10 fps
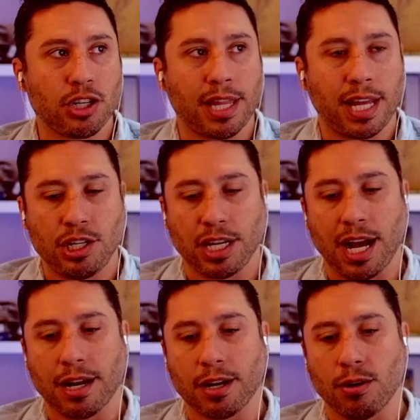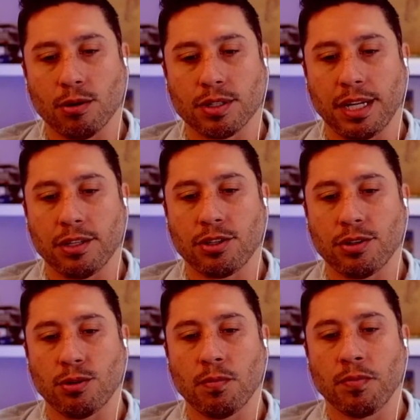And then she kind of goes
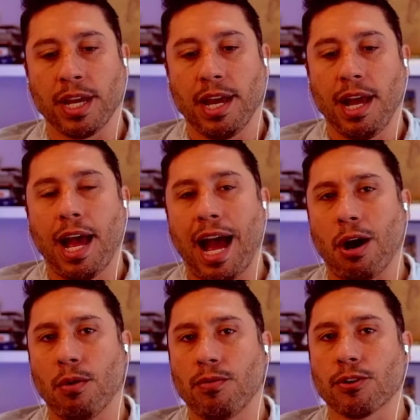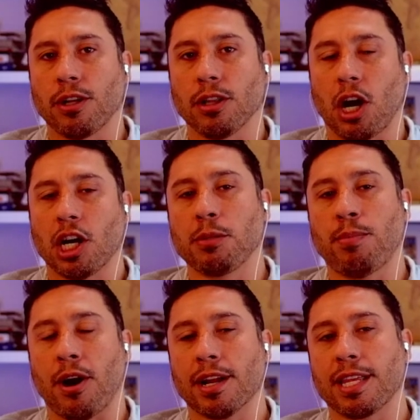into how for a large
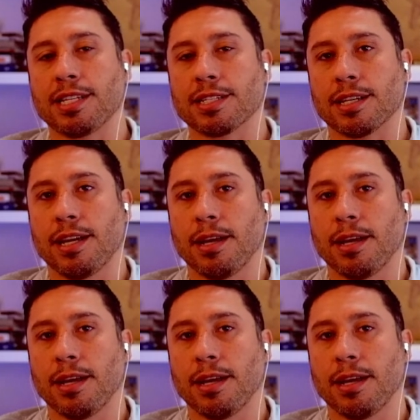part of this,